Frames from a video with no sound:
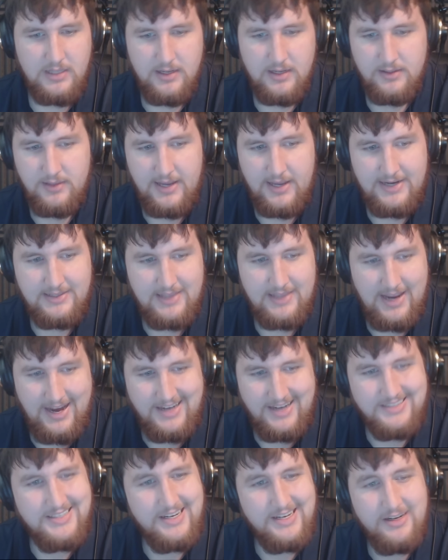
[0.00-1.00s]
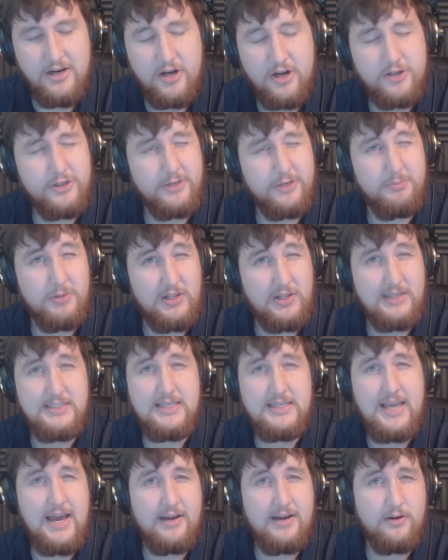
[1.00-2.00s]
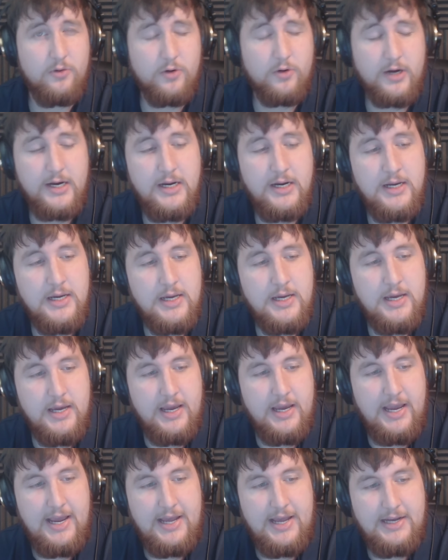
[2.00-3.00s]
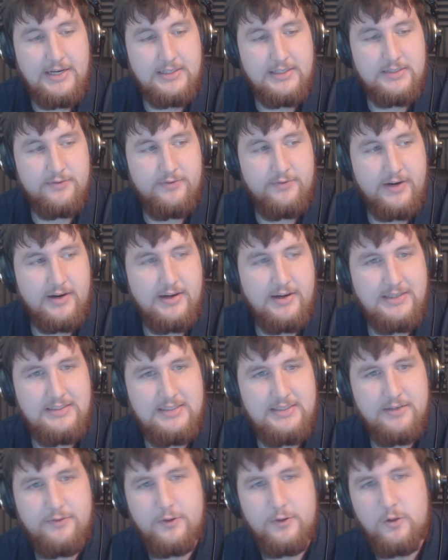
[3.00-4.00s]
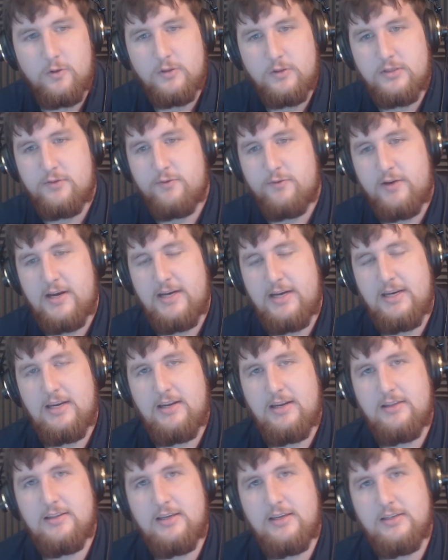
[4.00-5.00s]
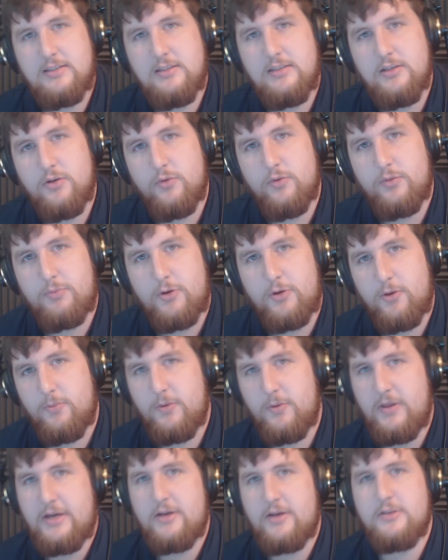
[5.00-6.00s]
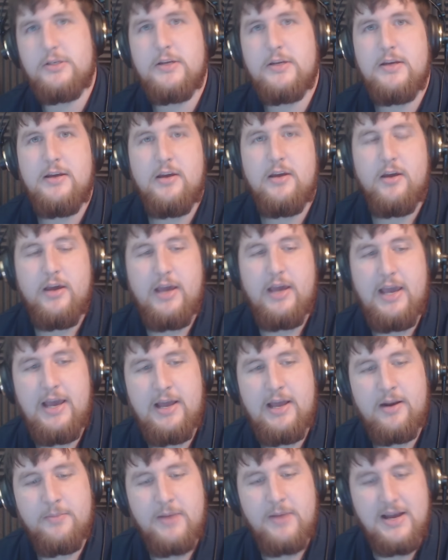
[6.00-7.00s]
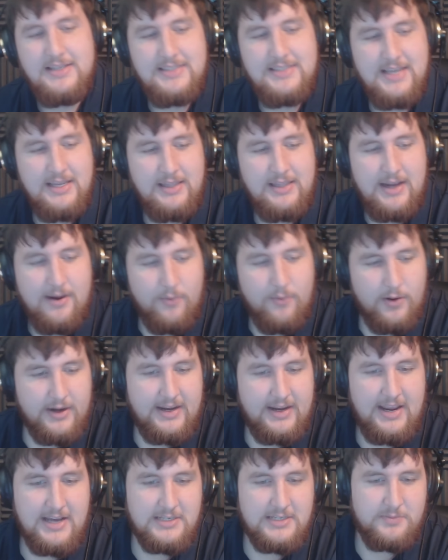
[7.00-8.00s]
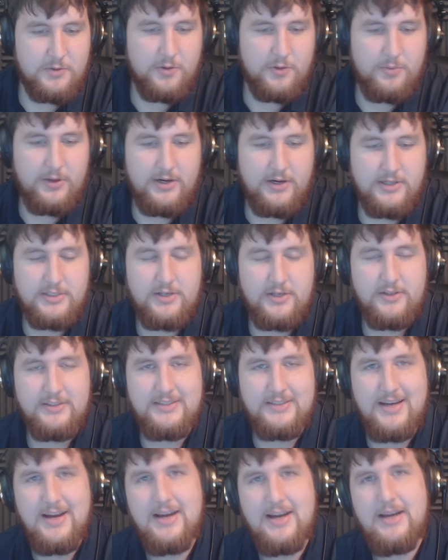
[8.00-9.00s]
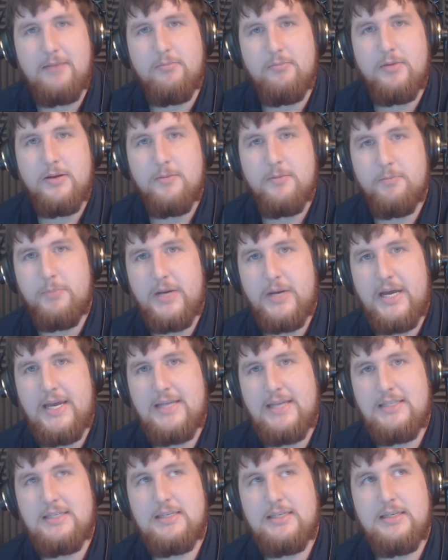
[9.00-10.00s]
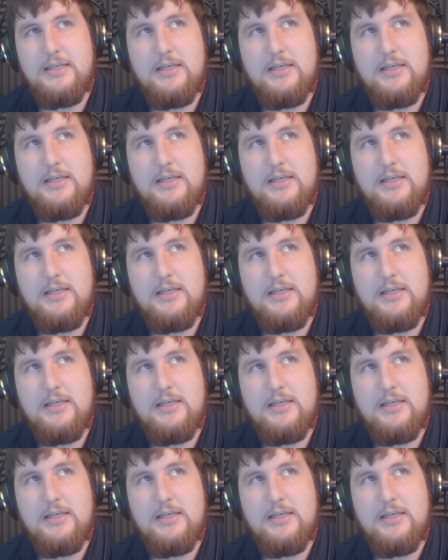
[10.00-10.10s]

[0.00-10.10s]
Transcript: like the 1800 plus category and it's very difficult to find anything to do with pro players. And I'm not saying that I want to cast pro players all the time, but